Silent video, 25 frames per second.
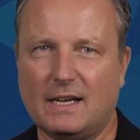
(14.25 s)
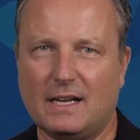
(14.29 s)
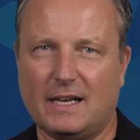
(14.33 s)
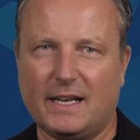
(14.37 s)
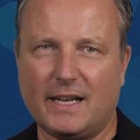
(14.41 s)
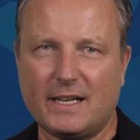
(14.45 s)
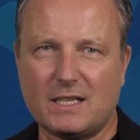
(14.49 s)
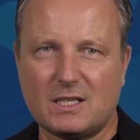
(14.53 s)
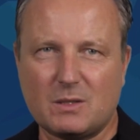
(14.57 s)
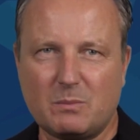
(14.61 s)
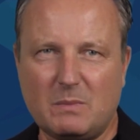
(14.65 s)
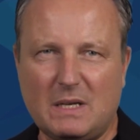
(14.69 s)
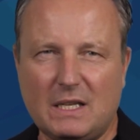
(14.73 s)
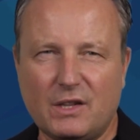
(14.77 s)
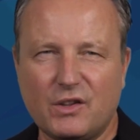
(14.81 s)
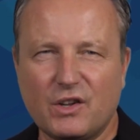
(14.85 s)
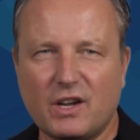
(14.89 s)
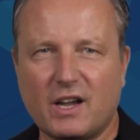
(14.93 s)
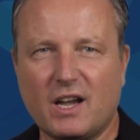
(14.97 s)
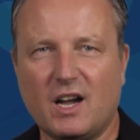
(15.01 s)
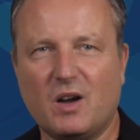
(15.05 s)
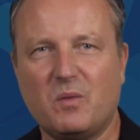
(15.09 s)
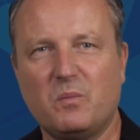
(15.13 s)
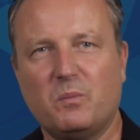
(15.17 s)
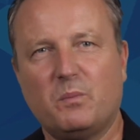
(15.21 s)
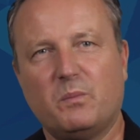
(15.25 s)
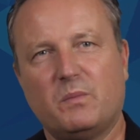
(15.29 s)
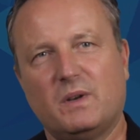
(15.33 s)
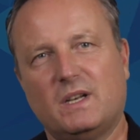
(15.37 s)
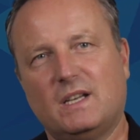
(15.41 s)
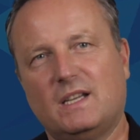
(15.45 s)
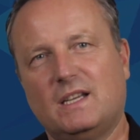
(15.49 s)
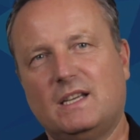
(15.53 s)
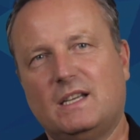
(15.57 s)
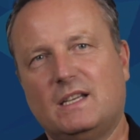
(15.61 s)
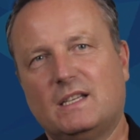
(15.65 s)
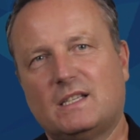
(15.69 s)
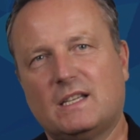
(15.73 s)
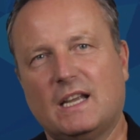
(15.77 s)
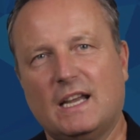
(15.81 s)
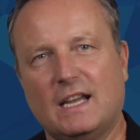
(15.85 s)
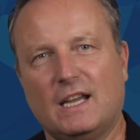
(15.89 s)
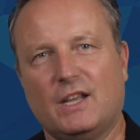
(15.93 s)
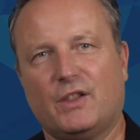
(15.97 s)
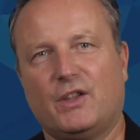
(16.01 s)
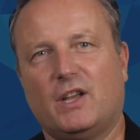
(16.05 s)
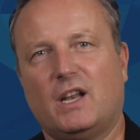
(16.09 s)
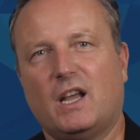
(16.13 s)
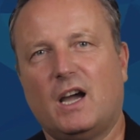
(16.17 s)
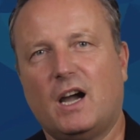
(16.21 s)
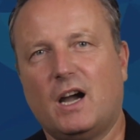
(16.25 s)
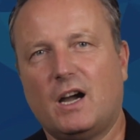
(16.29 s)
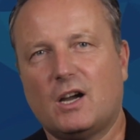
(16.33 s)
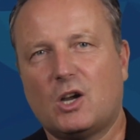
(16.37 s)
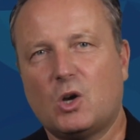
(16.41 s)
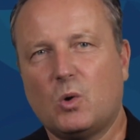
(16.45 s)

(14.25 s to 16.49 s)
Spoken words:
Let's meet the companies that are